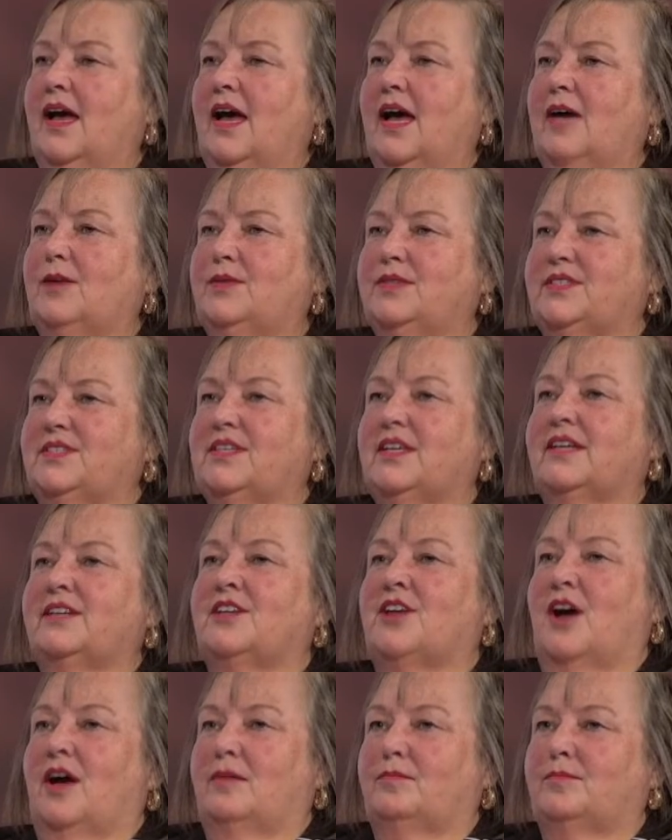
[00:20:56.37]
I would say
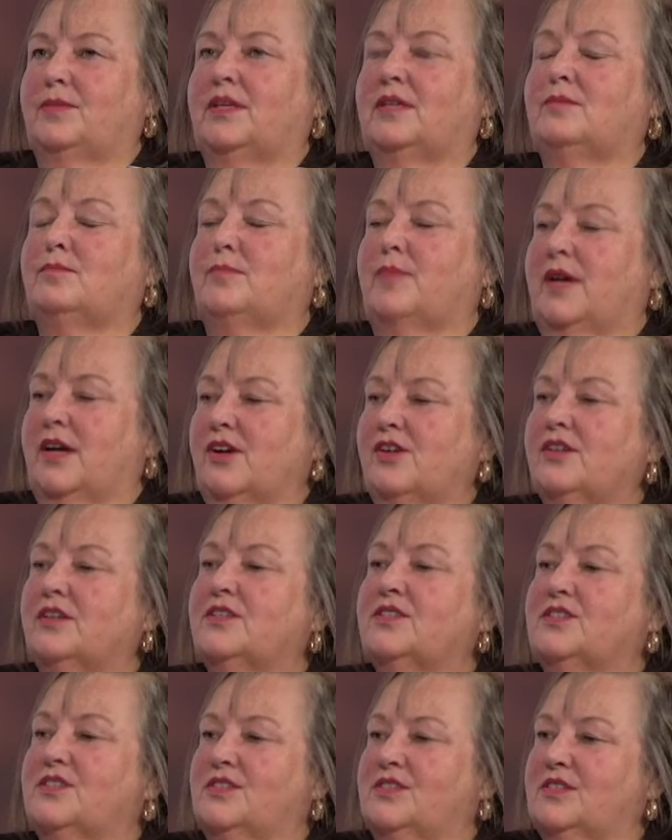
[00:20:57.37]
not be
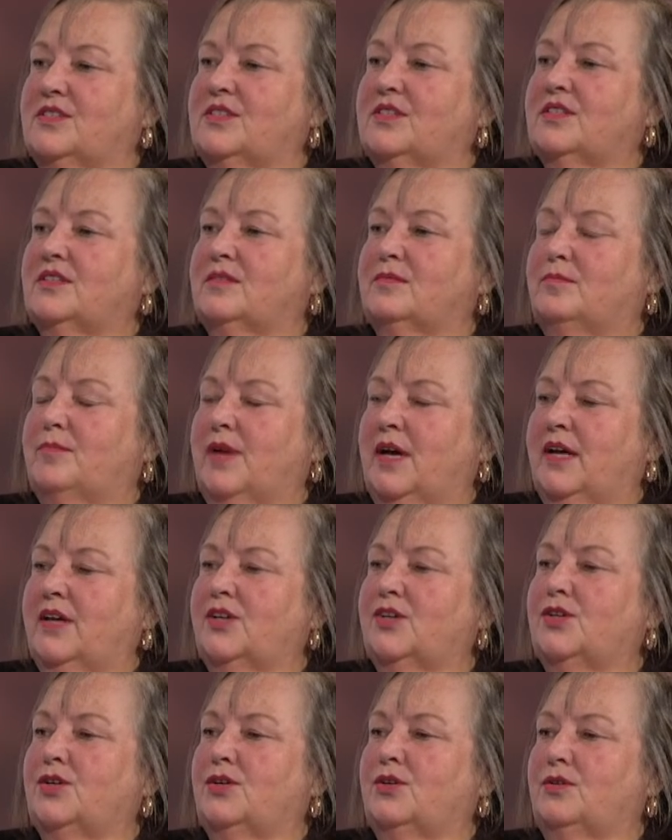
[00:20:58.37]
embarrassed
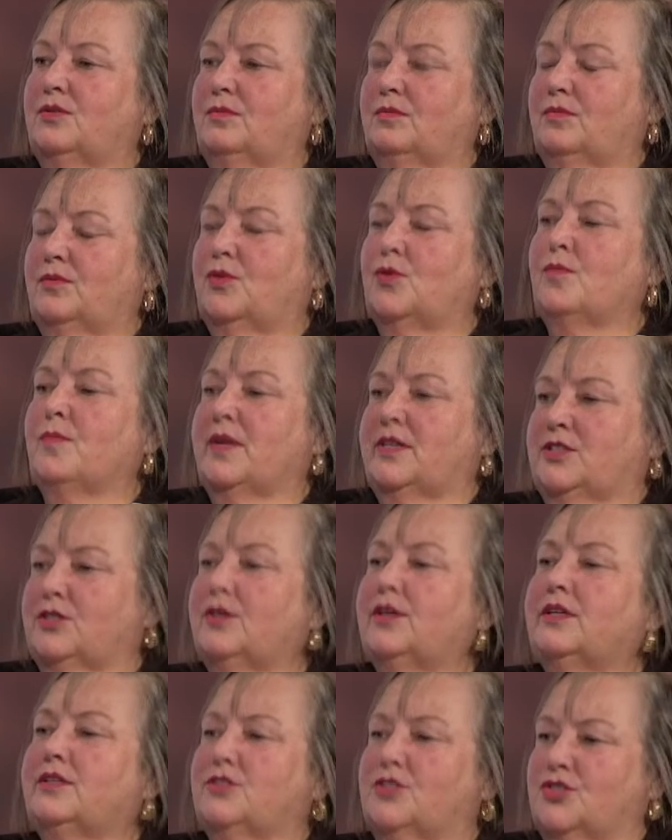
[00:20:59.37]
by your mental
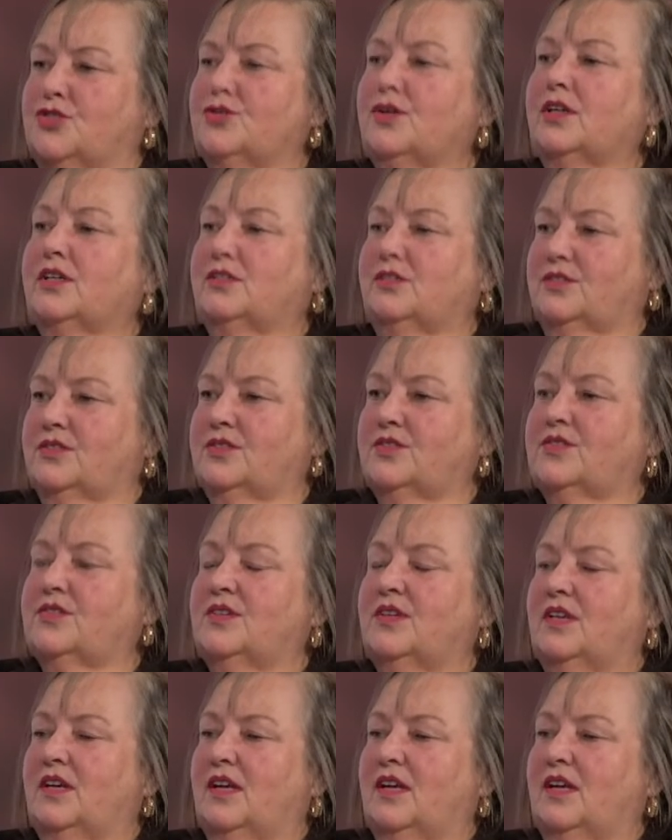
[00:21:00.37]
health struggles.